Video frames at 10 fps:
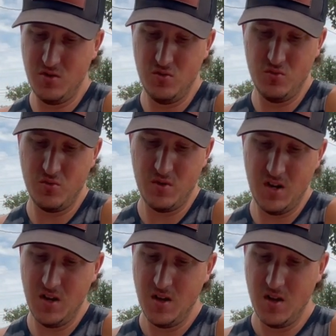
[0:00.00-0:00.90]
2,
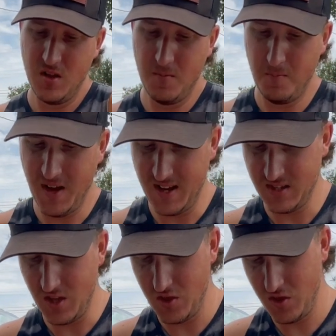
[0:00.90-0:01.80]
3, past
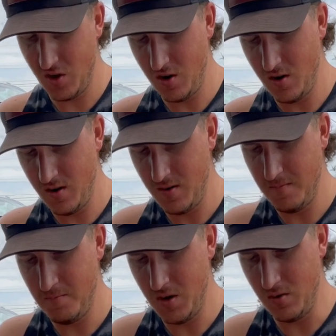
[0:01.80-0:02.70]
the third
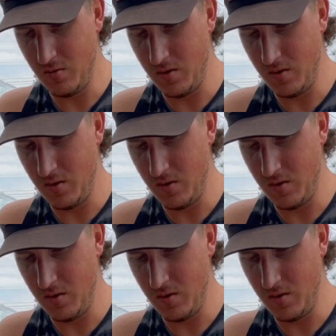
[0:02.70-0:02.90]
bone.